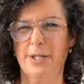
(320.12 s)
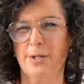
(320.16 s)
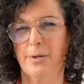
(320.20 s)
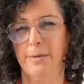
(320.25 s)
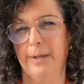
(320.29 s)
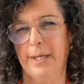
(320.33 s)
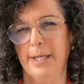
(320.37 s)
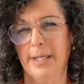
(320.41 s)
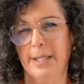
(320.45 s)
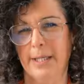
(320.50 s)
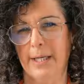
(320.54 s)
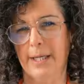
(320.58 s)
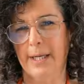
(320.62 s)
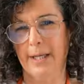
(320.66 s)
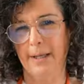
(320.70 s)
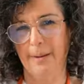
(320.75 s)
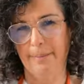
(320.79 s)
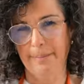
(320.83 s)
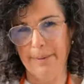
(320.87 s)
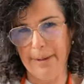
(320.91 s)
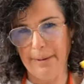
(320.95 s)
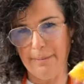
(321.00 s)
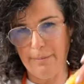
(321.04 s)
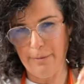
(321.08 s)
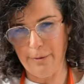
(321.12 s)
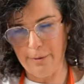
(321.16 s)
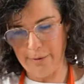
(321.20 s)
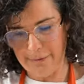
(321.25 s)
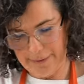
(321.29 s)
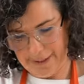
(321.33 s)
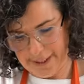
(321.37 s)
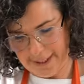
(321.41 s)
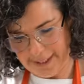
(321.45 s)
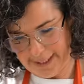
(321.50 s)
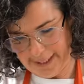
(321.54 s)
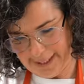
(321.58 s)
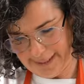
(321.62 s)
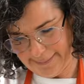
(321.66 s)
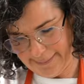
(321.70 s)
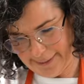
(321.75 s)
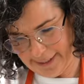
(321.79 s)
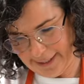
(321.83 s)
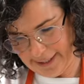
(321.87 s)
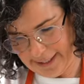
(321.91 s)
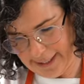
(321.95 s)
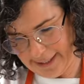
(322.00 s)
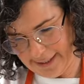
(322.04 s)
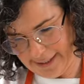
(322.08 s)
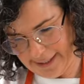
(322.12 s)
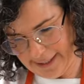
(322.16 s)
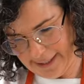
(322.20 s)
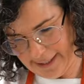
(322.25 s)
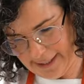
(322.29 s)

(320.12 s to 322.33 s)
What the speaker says: squeeze a little bit more of this lemon now that I